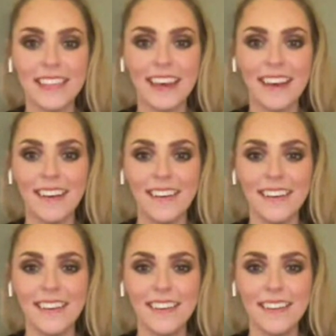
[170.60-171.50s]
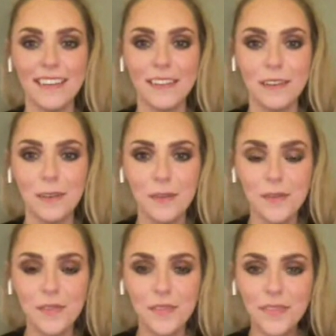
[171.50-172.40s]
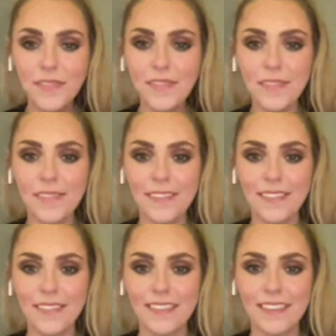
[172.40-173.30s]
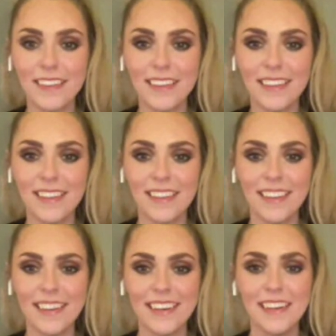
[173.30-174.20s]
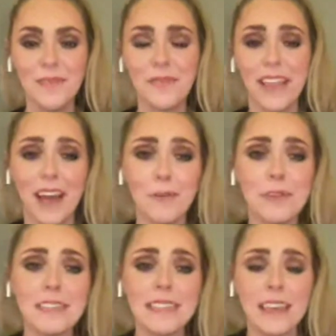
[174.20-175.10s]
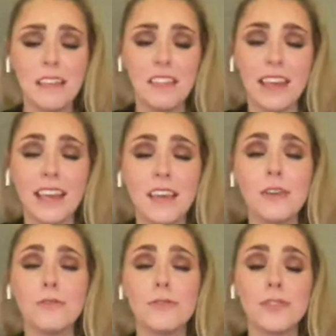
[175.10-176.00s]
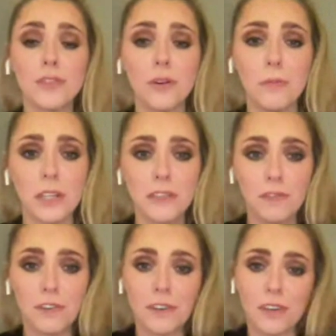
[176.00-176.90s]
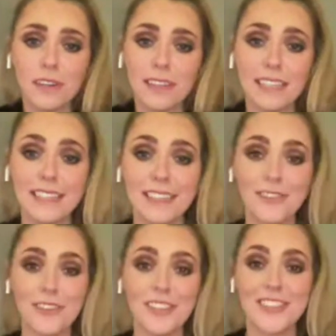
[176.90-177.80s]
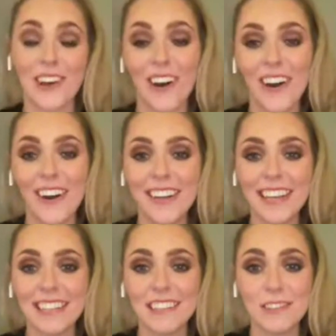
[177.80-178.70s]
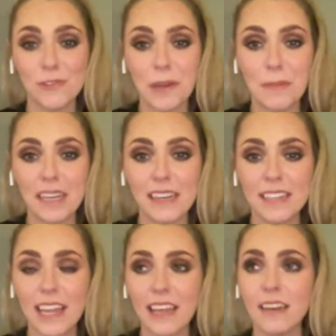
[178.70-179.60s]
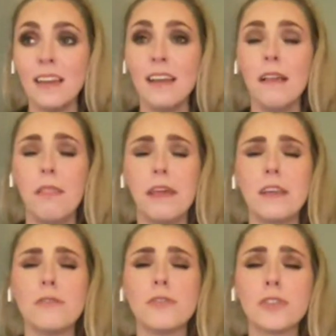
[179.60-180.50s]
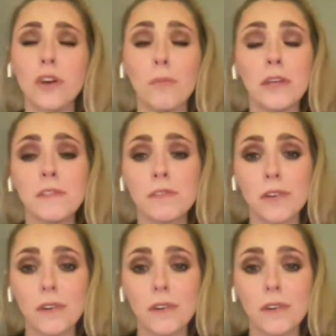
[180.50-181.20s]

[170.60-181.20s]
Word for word: a message for all the Eurovision fans out there? I want to say thank you so much for listening to the song and streaming it, and thank you so much for